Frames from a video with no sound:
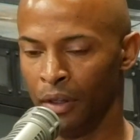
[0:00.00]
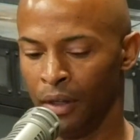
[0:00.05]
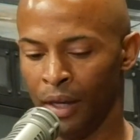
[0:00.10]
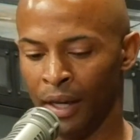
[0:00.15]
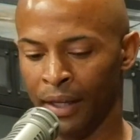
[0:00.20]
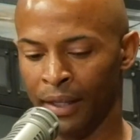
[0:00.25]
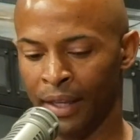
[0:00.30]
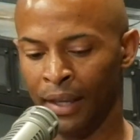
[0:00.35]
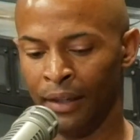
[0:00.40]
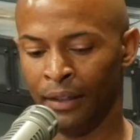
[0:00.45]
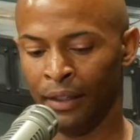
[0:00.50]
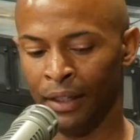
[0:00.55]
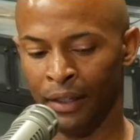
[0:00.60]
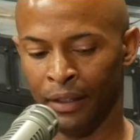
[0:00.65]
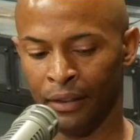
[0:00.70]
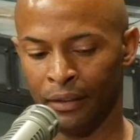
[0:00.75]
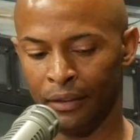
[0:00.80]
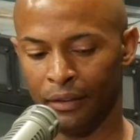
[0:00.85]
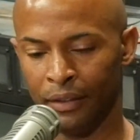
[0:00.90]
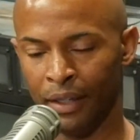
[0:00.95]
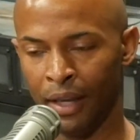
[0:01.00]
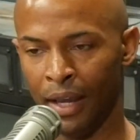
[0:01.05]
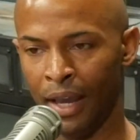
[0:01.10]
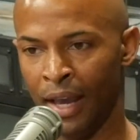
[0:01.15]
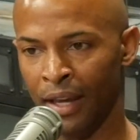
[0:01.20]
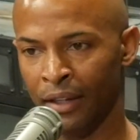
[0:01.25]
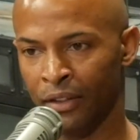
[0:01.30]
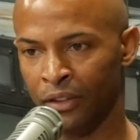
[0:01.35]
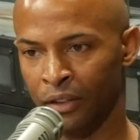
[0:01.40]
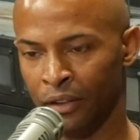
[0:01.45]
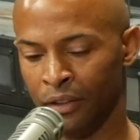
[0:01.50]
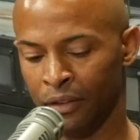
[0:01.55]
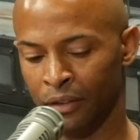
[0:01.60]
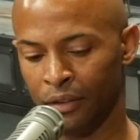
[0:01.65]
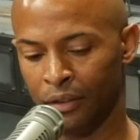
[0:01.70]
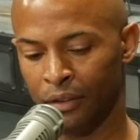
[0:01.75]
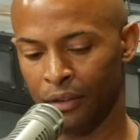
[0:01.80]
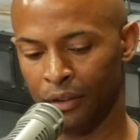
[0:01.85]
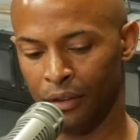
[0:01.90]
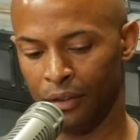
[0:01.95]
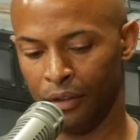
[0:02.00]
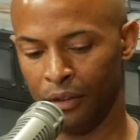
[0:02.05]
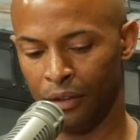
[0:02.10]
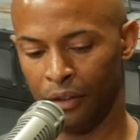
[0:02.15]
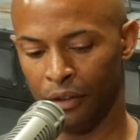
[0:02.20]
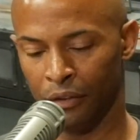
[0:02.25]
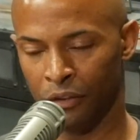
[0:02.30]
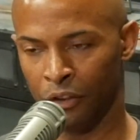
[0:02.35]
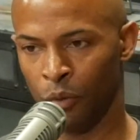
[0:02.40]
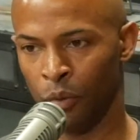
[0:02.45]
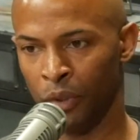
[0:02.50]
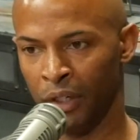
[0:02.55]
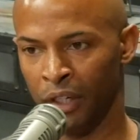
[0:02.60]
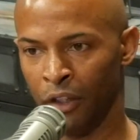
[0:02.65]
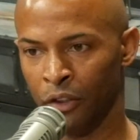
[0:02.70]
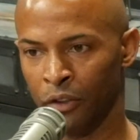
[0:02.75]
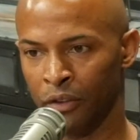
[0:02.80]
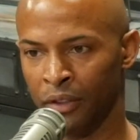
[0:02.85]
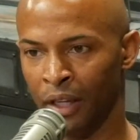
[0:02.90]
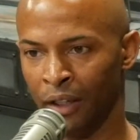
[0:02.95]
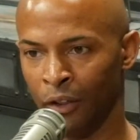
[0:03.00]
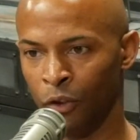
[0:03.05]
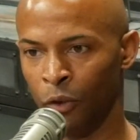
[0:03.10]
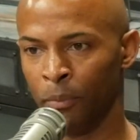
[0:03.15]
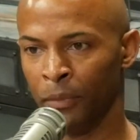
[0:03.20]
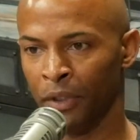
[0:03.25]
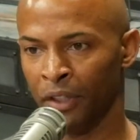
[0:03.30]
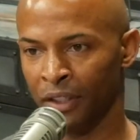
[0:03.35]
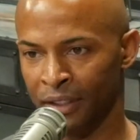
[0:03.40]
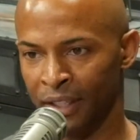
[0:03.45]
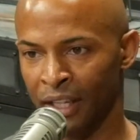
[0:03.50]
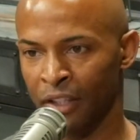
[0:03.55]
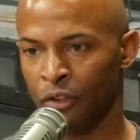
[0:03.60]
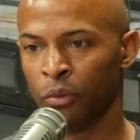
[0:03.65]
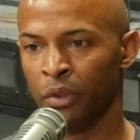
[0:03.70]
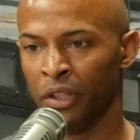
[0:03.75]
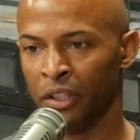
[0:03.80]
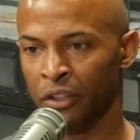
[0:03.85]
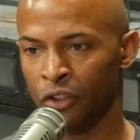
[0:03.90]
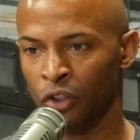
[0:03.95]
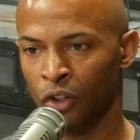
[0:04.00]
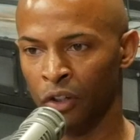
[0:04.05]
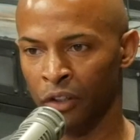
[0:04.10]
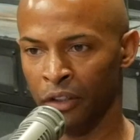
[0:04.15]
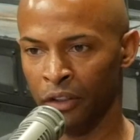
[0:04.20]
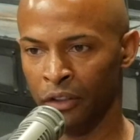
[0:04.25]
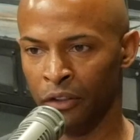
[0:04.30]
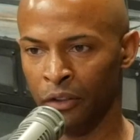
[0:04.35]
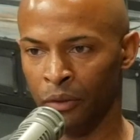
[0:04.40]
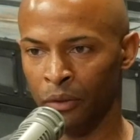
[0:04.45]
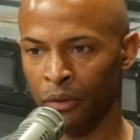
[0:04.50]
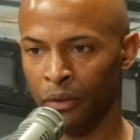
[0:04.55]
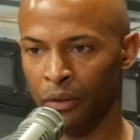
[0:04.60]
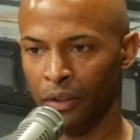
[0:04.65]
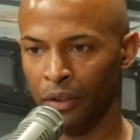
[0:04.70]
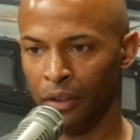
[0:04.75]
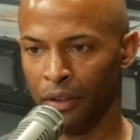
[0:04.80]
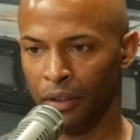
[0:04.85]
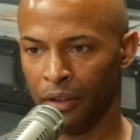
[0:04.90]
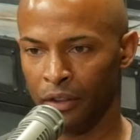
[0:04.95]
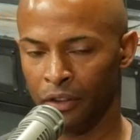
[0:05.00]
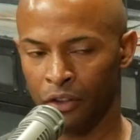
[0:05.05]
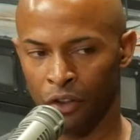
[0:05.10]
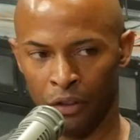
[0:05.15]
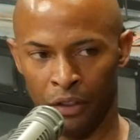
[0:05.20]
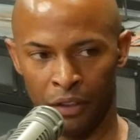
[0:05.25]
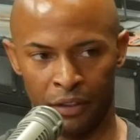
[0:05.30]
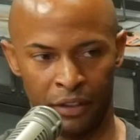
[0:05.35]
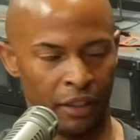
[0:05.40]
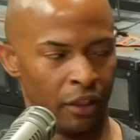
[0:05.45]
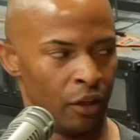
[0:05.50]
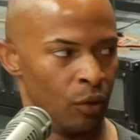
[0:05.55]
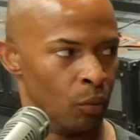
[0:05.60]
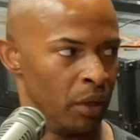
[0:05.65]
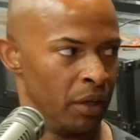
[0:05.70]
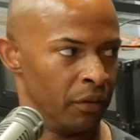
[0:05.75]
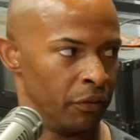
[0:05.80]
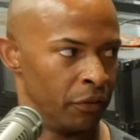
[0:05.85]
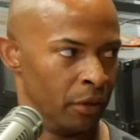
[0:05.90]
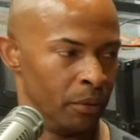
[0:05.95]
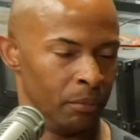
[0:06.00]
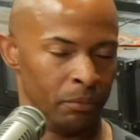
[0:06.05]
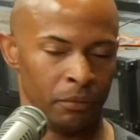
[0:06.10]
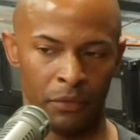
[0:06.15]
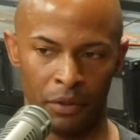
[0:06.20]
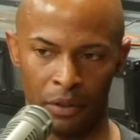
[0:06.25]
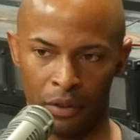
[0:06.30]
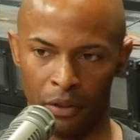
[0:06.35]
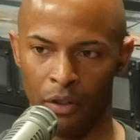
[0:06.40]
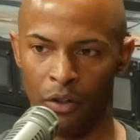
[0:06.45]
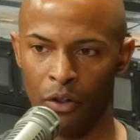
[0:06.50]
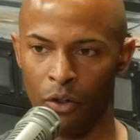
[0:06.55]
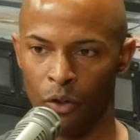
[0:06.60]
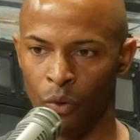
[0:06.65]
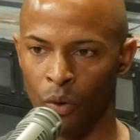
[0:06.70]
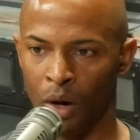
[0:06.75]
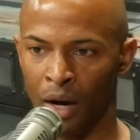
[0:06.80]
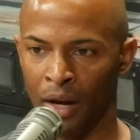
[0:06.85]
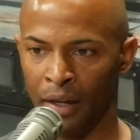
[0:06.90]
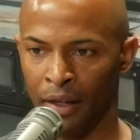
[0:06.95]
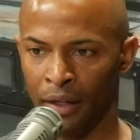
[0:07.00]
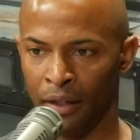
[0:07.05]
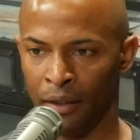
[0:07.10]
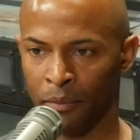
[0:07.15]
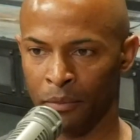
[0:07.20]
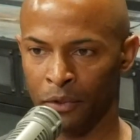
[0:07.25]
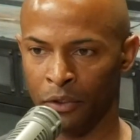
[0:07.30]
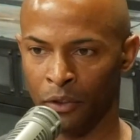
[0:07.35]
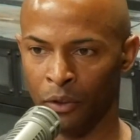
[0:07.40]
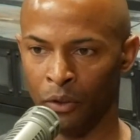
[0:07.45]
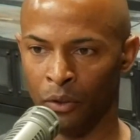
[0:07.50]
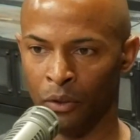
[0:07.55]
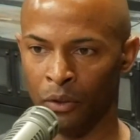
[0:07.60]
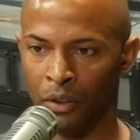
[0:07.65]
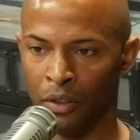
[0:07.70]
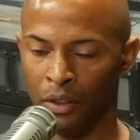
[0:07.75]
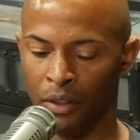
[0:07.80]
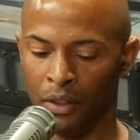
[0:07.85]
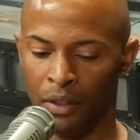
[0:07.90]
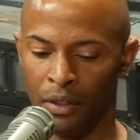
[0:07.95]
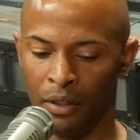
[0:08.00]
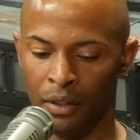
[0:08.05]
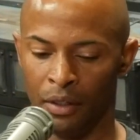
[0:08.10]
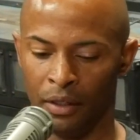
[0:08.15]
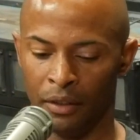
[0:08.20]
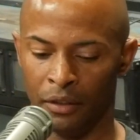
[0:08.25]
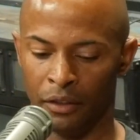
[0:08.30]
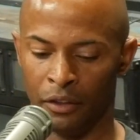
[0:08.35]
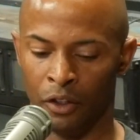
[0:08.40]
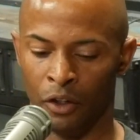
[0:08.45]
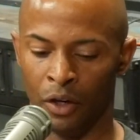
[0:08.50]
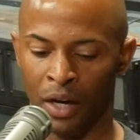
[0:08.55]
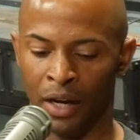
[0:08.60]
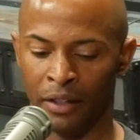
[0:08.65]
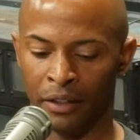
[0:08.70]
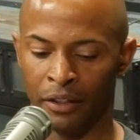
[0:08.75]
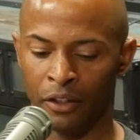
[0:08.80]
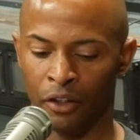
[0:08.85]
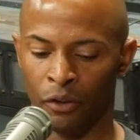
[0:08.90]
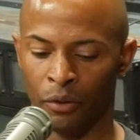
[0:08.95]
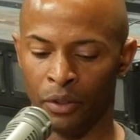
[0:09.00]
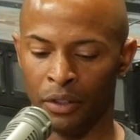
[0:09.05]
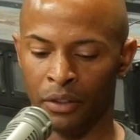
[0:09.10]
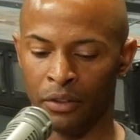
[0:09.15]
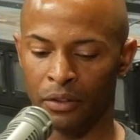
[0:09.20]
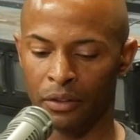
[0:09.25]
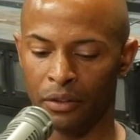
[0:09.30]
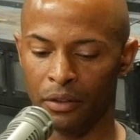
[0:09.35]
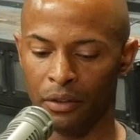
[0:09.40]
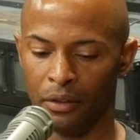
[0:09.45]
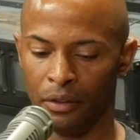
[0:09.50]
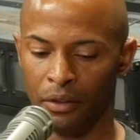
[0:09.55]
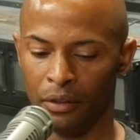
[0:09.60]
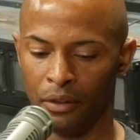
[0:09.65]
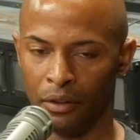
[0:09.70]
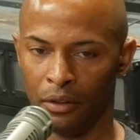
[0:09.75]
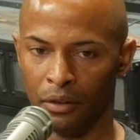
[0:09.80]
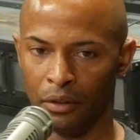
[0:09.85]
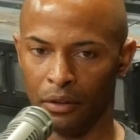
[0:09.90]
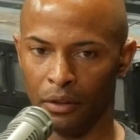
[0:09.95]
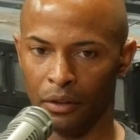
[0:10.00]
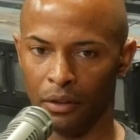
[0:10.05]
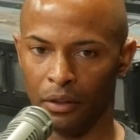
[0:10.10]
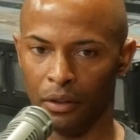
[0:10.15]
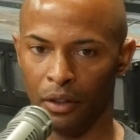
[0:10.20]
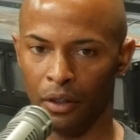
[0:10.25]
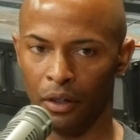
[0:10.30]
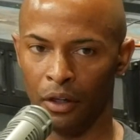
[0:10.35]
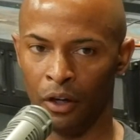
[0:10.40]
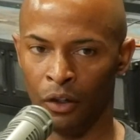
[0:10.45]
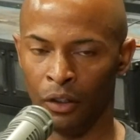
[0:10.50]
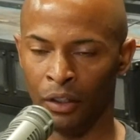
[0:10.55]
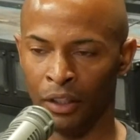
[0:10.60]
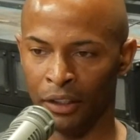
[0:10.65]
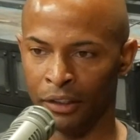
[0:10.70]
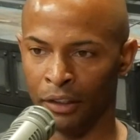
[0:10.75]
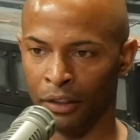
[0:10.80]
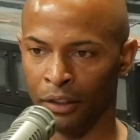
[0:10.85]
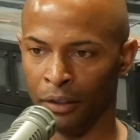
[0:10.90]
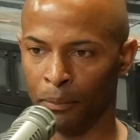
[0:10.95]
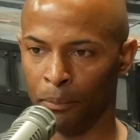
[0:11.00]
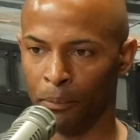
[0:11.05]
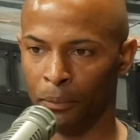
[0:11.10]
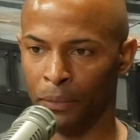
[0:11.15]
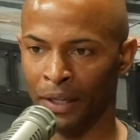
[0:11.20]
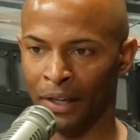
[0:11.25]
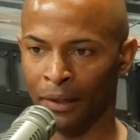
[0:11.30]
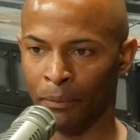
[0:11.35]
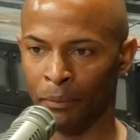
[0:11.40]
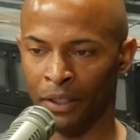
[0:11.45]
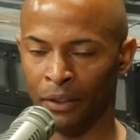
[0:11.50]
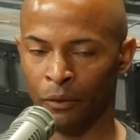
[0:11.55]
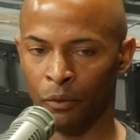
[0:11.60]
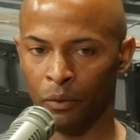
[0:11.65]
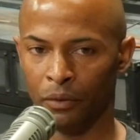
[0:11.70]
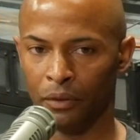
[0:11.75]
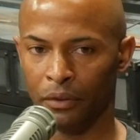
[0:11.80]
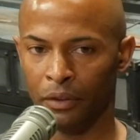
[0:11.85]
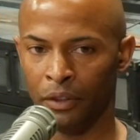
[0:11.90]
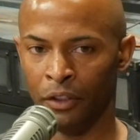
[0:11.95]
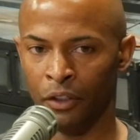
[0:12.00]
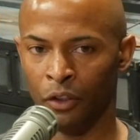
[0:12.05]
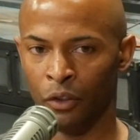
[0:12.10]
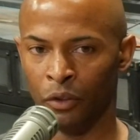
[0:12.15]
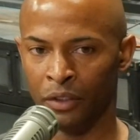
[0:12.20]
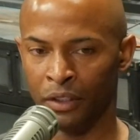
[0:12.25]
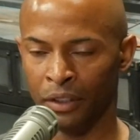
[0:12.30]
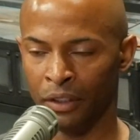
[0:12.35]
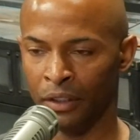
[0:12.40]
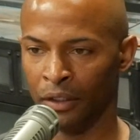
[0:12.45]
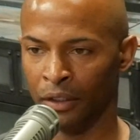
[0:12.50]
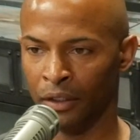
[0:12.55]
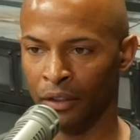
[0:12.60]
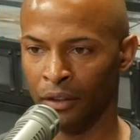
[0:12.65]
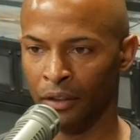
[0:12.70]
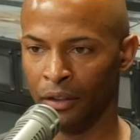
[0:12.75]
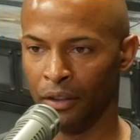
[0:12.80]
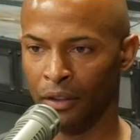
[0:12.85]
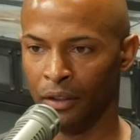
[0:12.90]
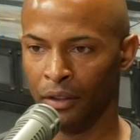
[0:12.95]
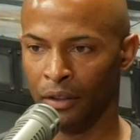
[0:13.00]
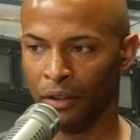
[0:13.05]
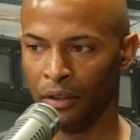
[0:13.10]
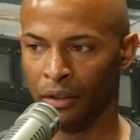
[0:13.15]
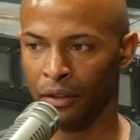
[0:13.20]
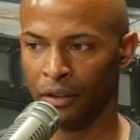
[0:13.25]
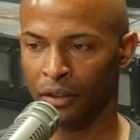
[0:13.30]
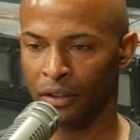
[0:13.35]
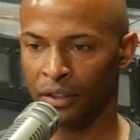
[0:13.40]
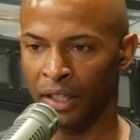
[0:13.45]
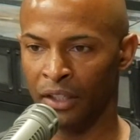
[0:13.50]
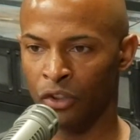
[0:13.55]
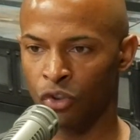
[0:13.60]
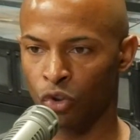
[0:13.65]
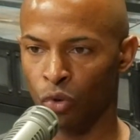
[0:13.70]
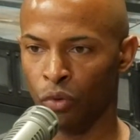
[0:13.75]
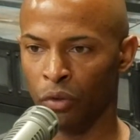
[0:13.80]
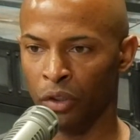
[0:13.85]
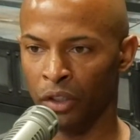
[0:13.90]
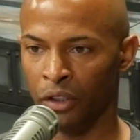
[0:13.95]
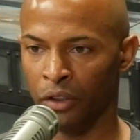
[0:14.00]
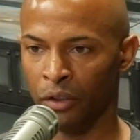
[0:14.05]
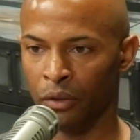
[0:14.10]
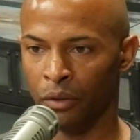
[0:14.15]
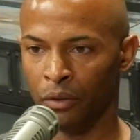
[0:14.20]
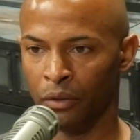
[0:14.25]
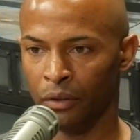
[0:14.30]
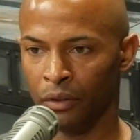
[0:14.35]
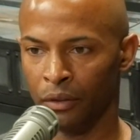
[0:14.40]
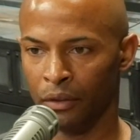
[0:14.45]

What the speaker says: I can't let the actions of someone else dilute me, because that's what it's starting to do, starting to take away from who I am. So, I encourage all other black men, to stay true to you.